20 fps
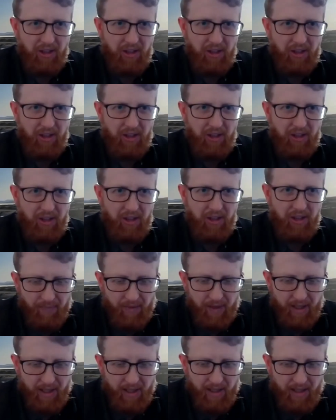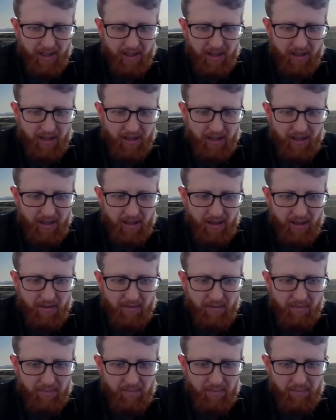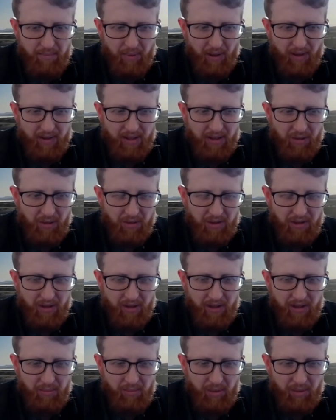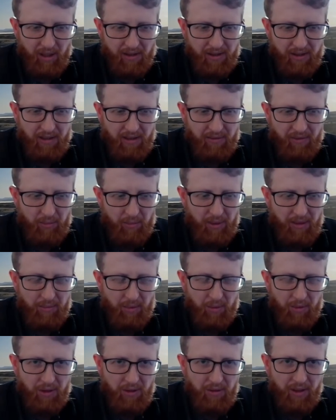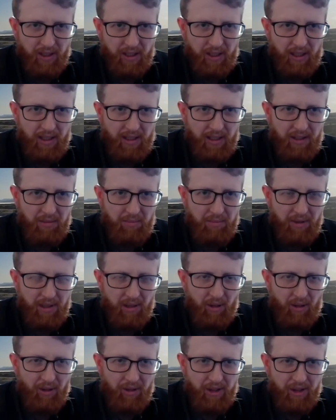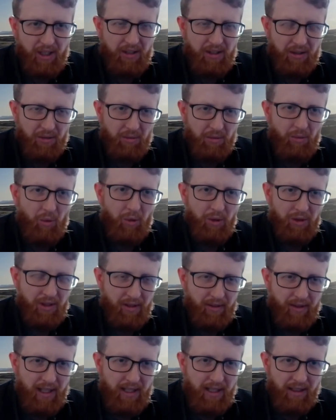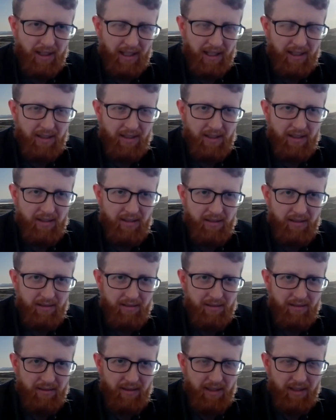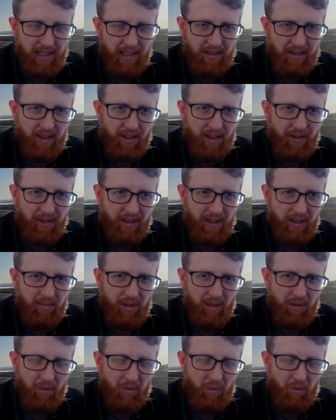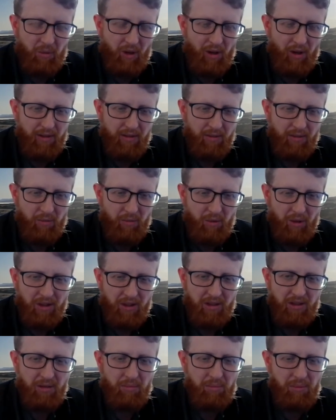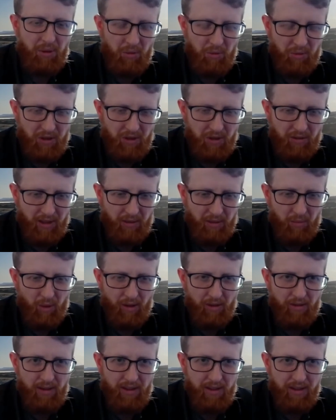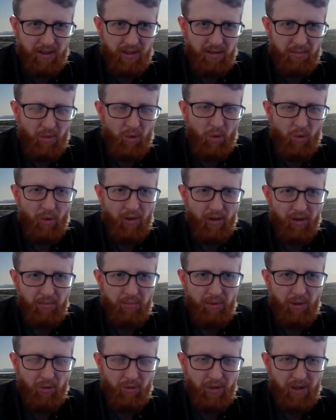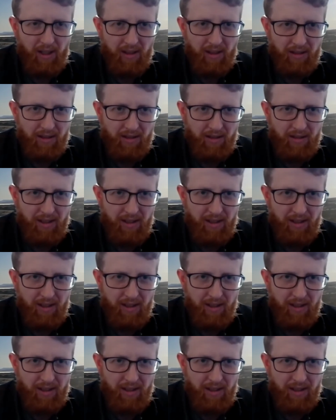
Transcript: Um, but there's also the ability for people to engage beyond just the rewards that they get and start thinking about, well, what What is the pool doing? What is there more that the pool does?